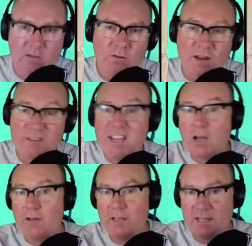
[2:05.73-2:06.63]
there, then
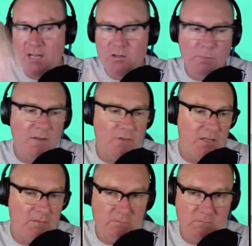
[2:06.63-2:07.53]
go and get the airdrop and
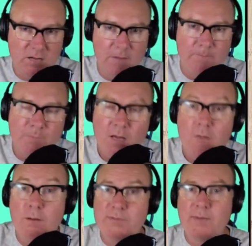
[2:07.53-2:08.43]
everything. You know, Bob's your